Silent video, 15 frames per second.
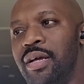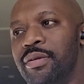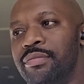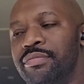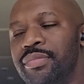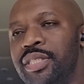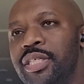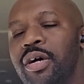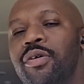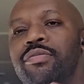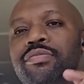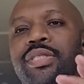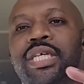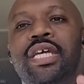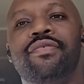So
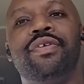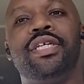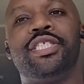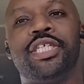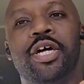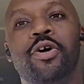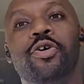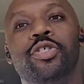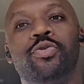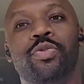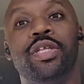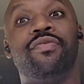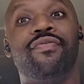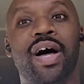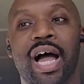TV shows
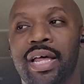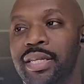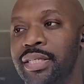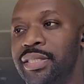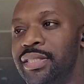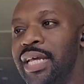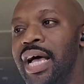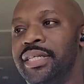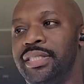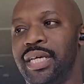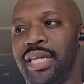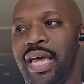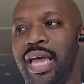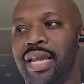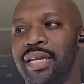with violence, I'll say
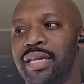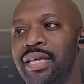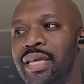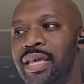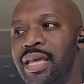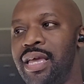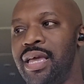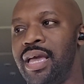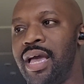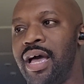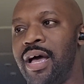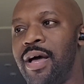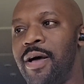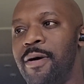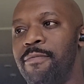that.
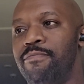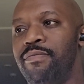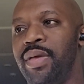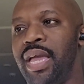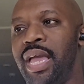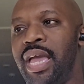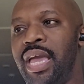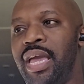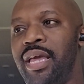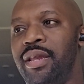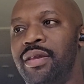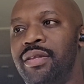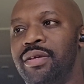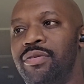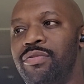
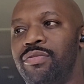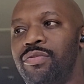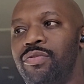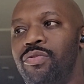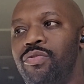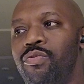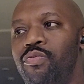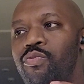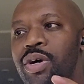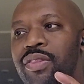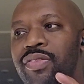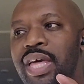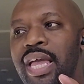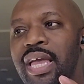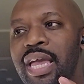And
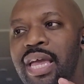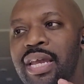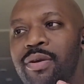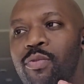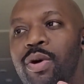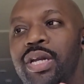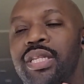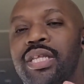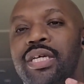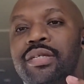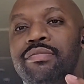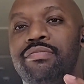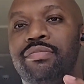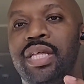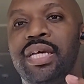one of
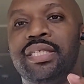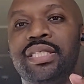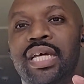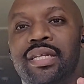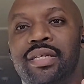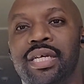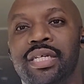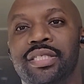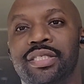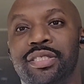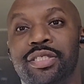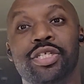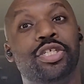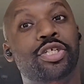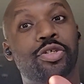the things that is
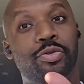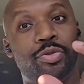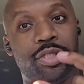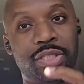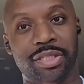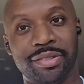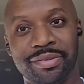deduced